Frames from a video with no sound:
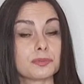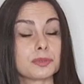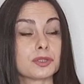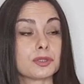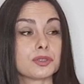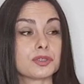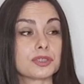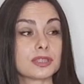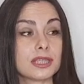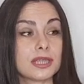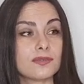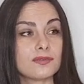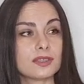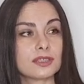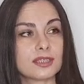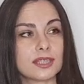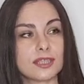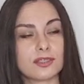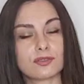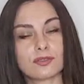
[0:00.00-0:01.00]
because if
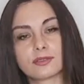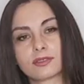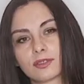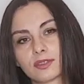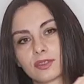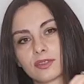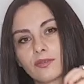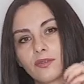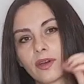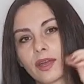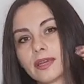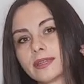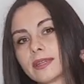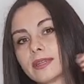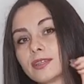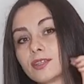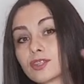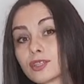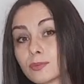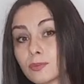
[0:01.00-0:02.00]
the tendril doesn't find
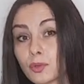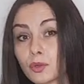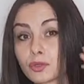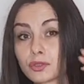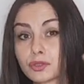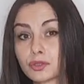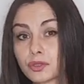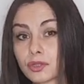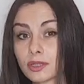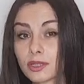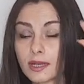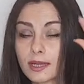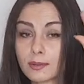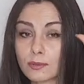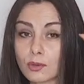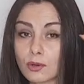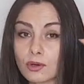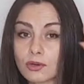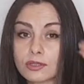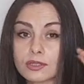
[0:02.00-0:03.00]
any support to
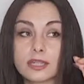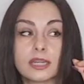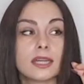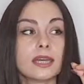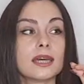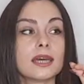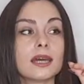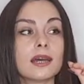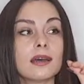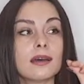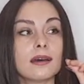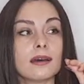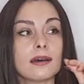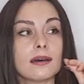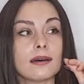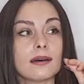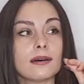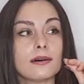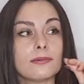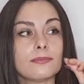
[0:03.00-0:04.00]
climb on,
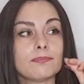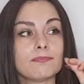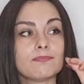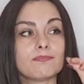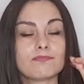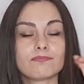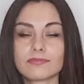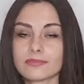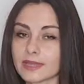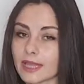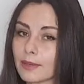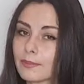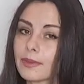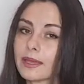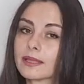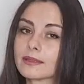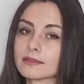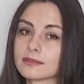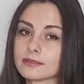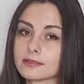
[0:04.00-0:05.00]
um, they
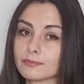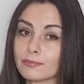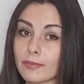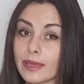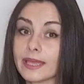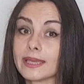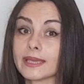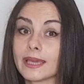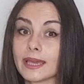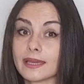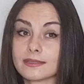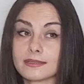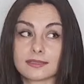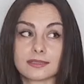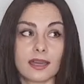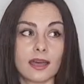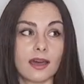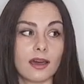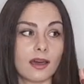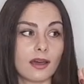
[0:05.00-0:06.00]
may, may get
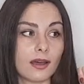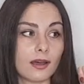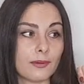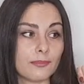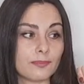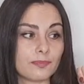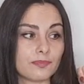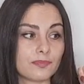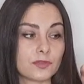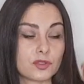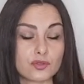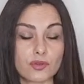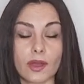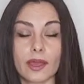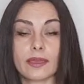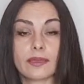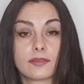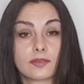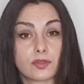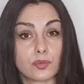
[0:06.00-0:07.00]
um,
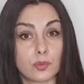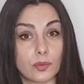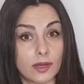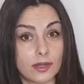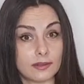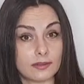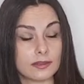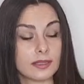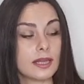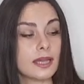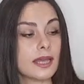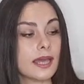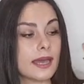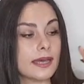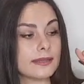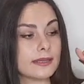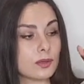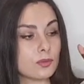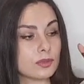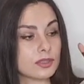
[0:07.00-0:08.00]
dry as well
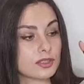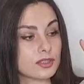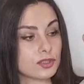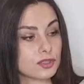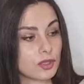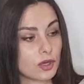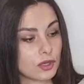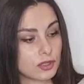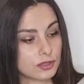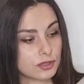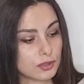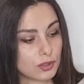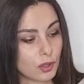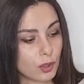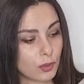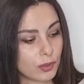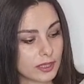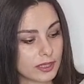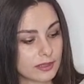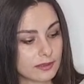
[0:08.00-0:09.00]
and they will start
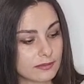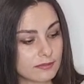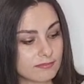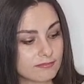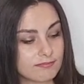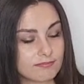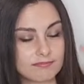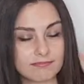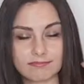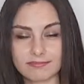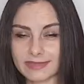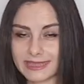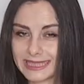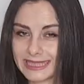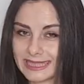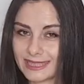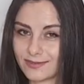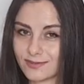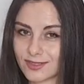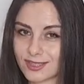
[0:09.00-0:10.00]
growing
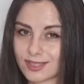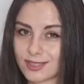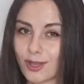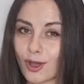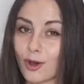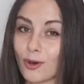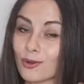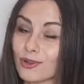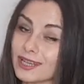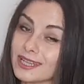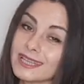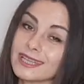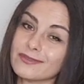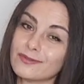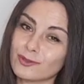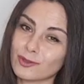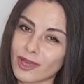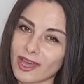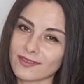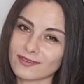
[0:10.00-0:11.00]
leaves only
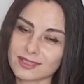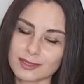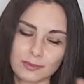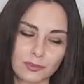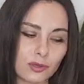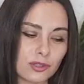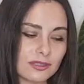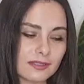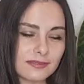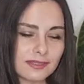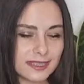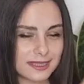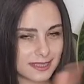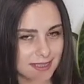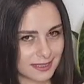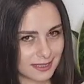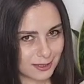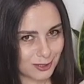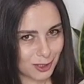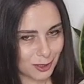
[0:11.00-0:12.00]
if you have support. This
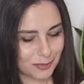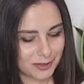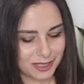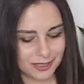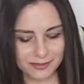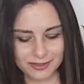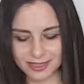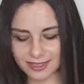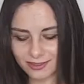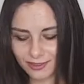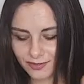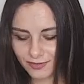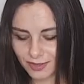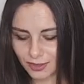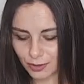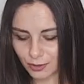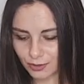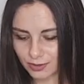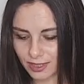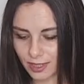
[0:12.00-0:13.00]
is a topic of another
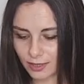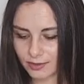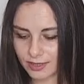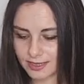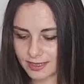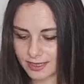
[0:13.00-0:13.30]
video, now let's